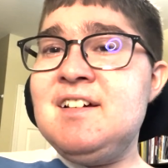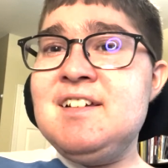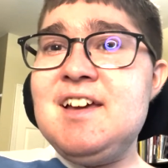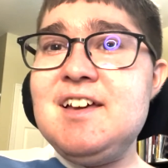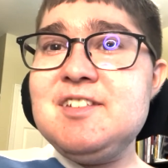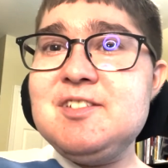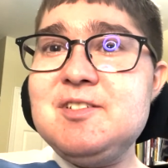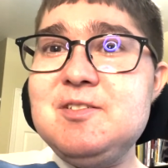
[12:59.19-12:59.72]
Oh
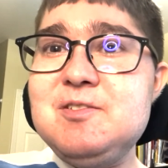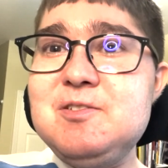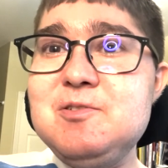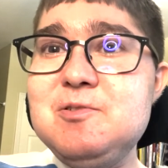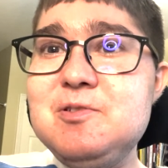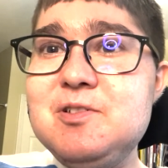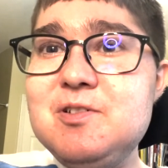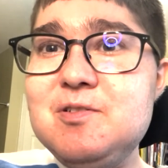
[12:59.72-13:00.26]
yes, you
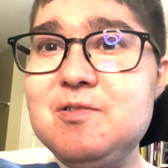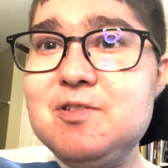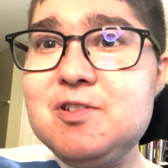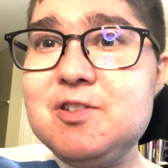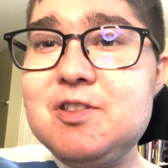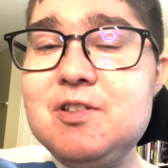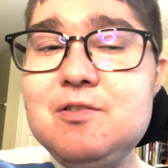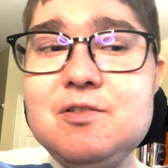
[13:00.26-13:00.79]
do
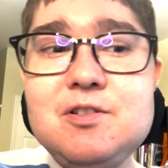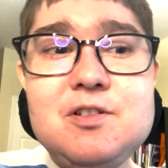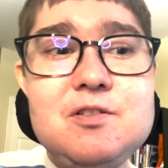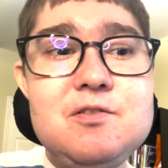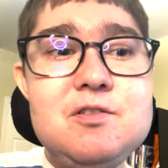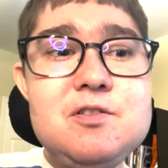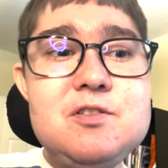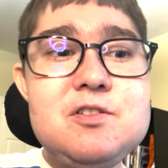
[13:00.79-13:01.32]
lose, do,
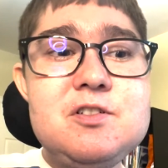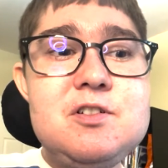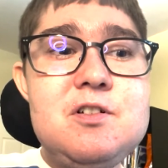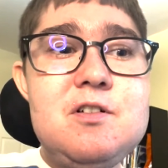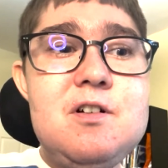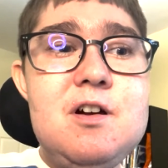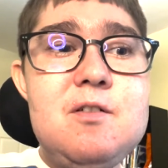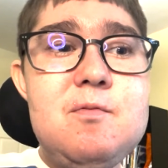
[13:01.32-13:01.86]
do lose your uh,